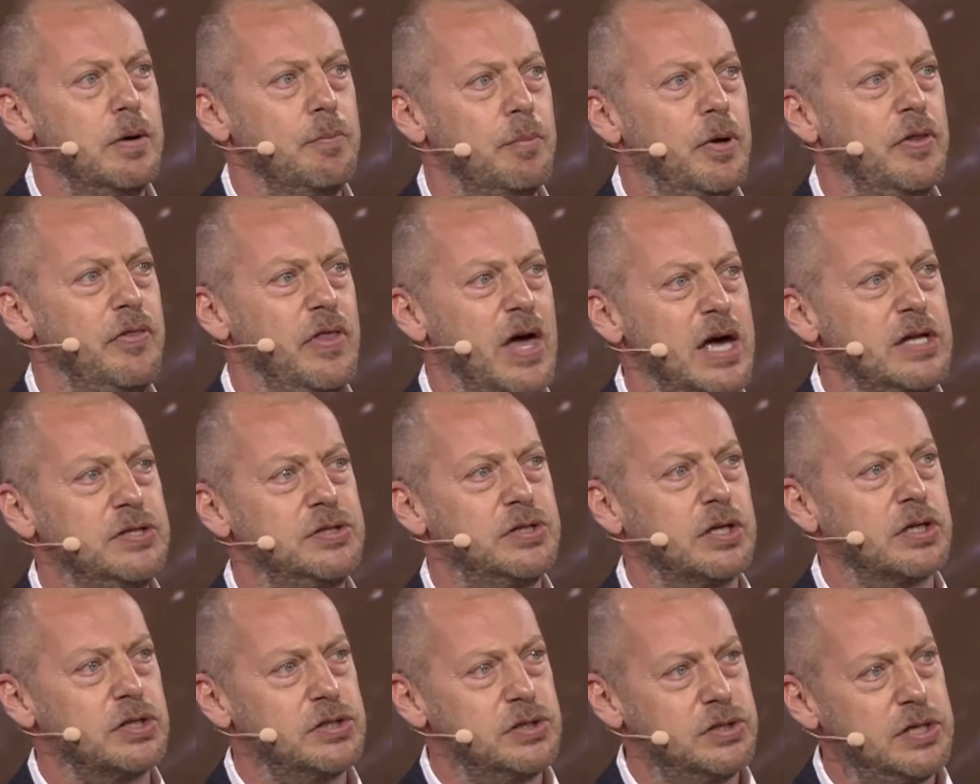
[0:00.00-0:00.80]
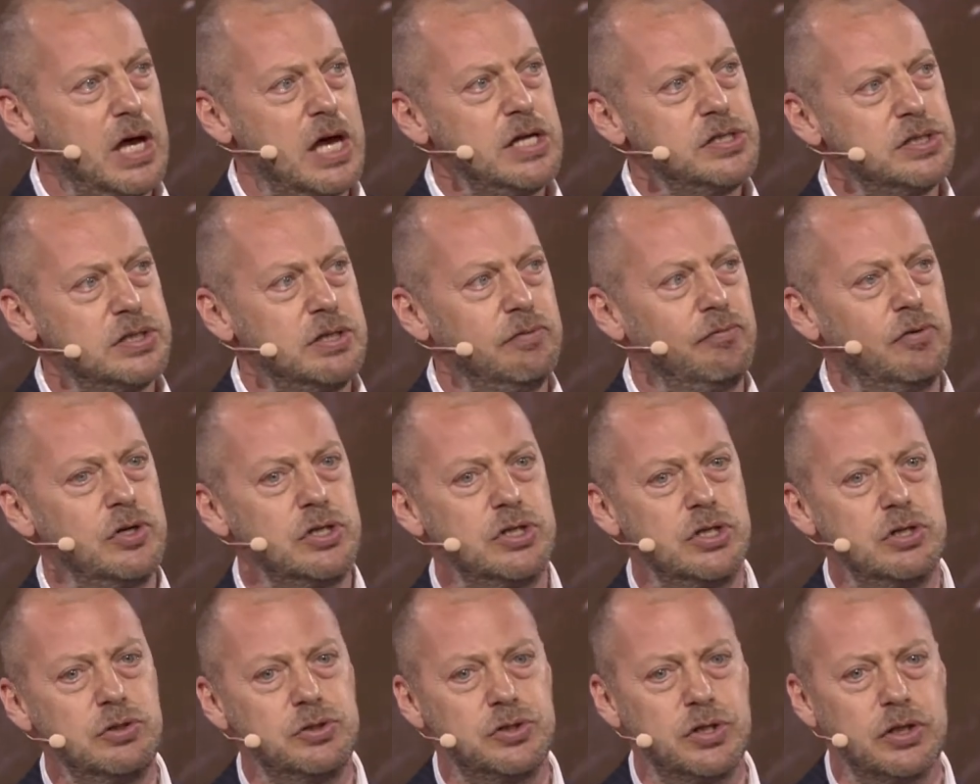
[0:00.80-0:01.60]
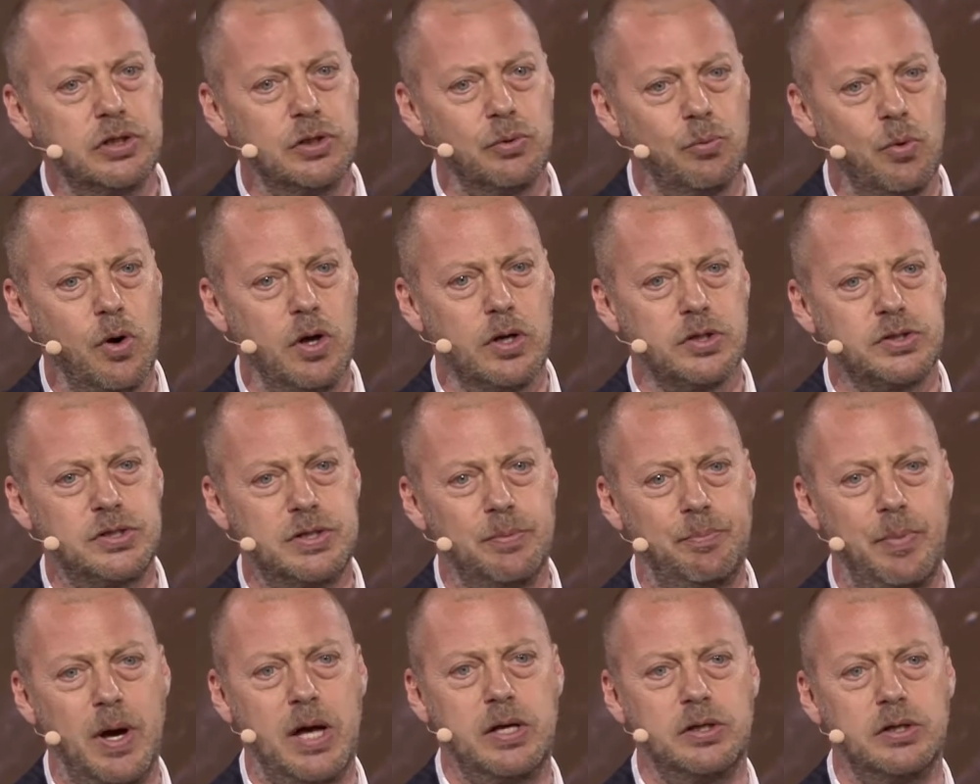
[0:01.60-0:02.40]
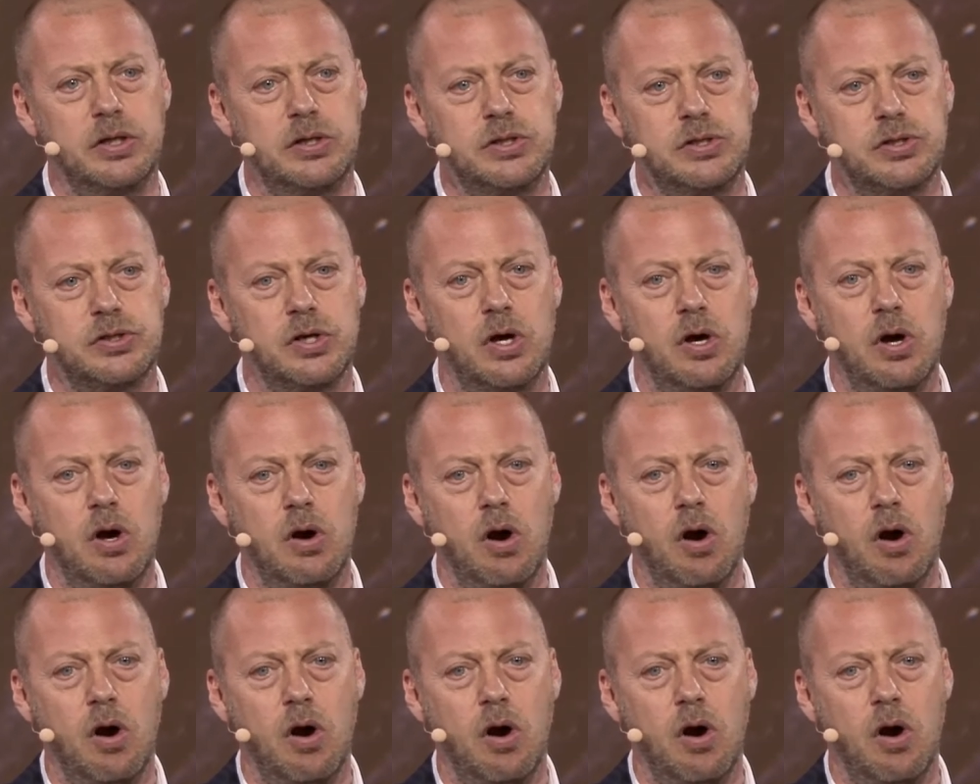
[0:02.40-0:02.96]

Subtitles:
but their success in reducing the world's dependence